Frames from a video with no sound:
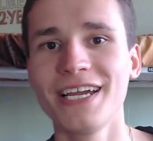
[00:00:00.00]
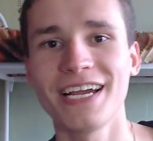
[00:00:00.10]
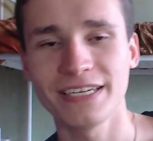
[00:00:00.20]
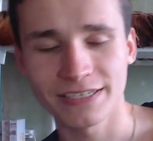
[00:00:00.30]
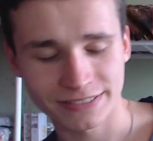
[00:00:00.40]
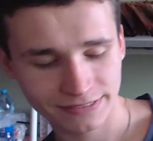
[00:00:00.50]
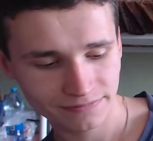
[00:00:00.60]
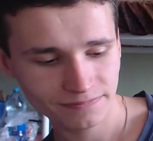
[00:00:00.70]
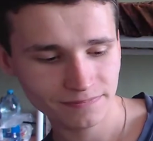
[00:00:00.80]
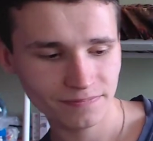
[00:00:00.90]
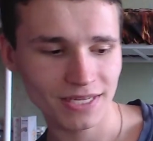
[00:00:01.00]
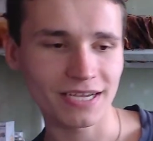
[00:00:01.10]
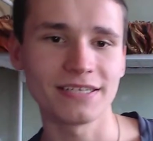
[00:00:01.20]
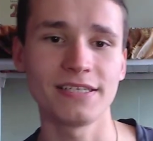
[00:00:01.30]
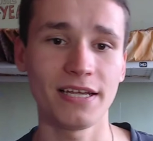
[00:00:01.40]
cause
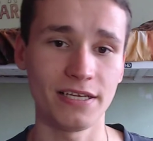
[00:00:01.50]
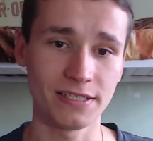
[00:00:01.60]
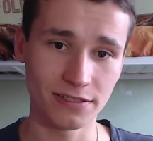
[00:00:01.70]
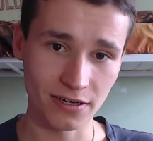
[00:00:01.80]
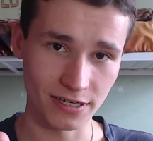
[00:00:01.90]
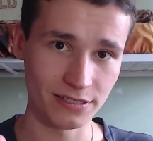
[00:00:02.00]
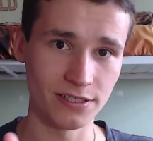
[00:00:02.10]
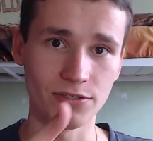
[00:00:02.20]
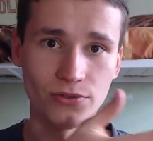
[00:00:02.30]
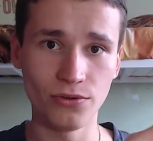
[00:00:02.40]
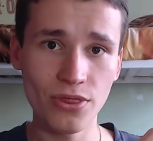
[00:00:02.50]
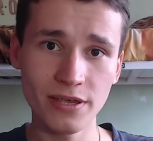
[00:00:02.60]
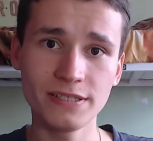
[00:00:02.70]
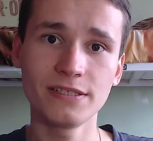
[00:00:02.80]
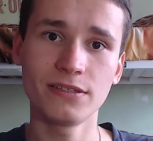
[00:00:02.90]
cause I start to do
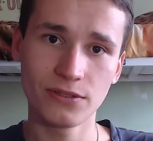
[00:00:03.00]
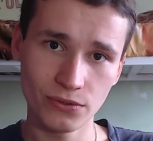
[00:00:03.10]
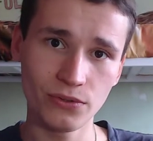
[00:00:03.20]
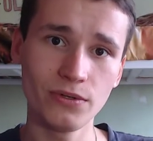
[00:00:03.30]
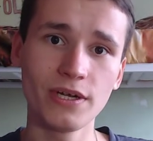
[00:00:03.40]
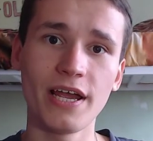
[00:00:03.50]
this too,